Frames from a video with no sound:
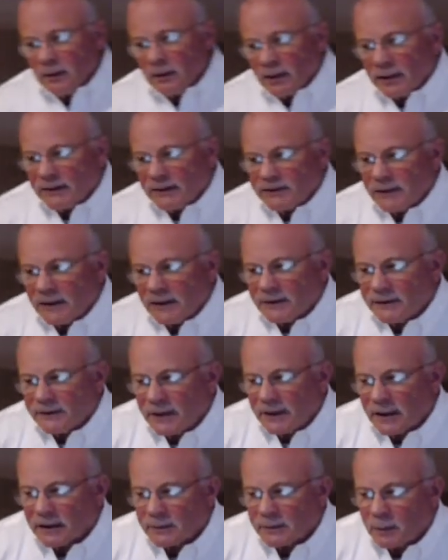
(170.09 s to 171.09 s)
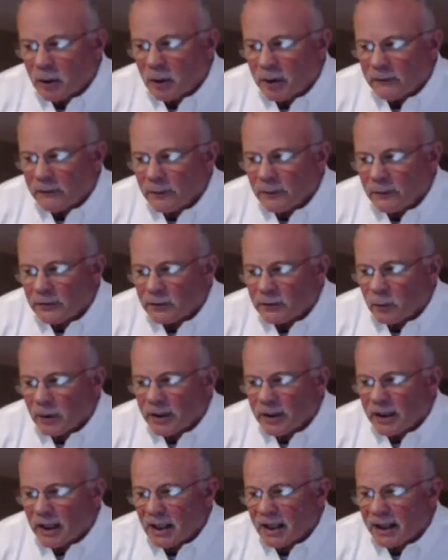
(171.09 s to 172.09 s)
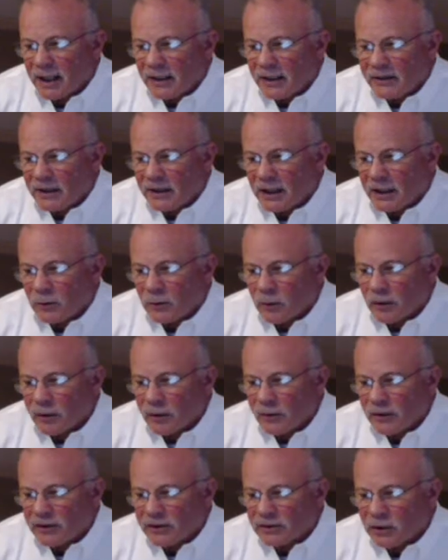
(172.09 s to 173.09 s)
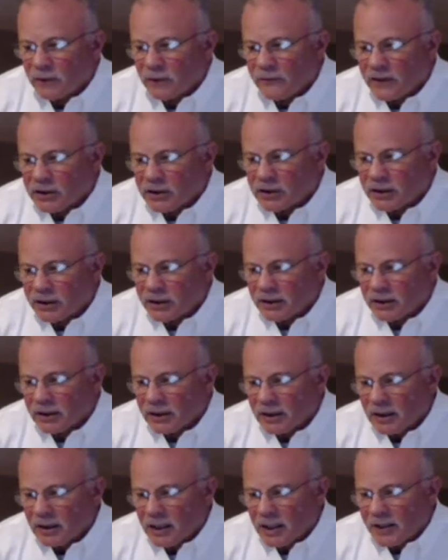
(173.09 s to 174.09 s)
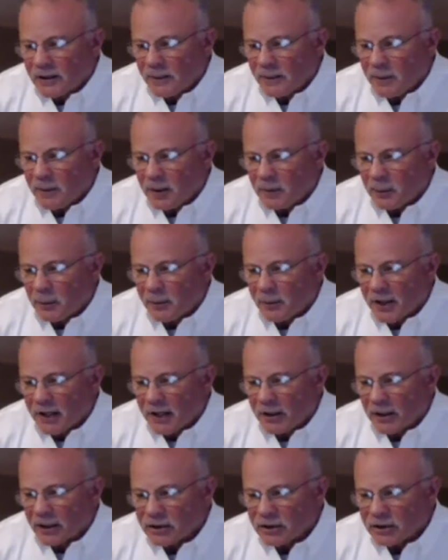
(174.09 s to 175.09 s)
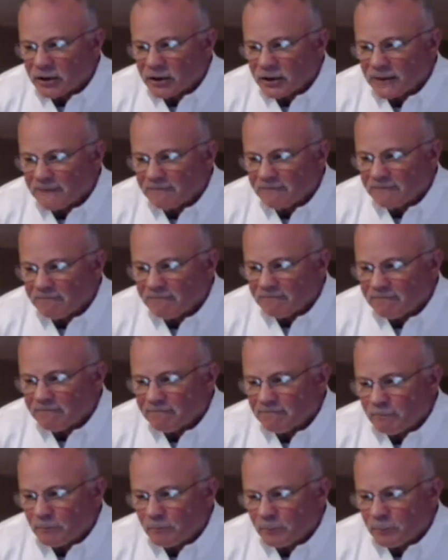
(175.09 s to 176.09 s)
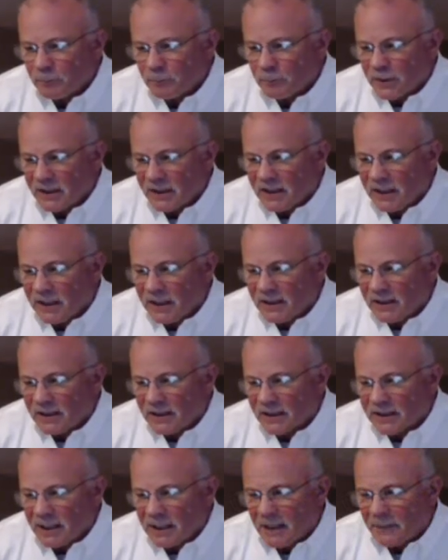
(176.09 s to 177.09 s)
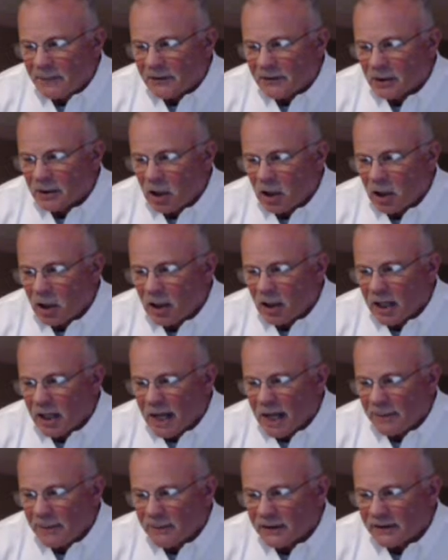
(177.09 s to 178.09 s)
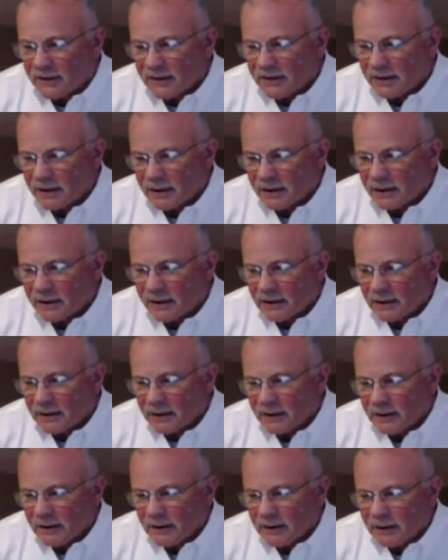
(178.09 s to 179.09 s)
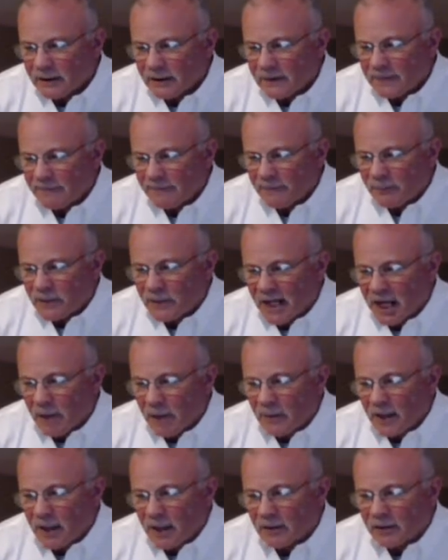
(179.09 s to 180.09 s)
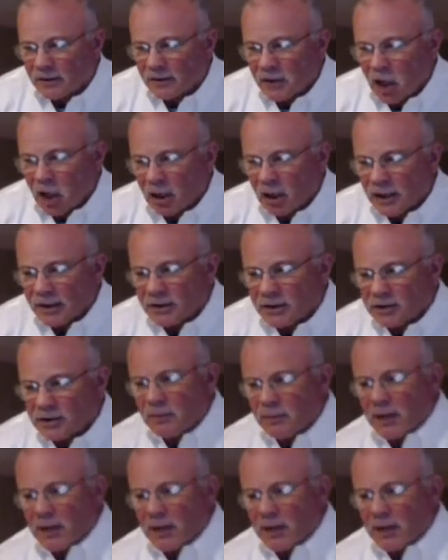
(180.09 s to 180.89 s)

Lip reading: It says this, Proverbs 29:18, where there is no vision, the people perish, but he that keepeth the law, happy is he. How about knowledge?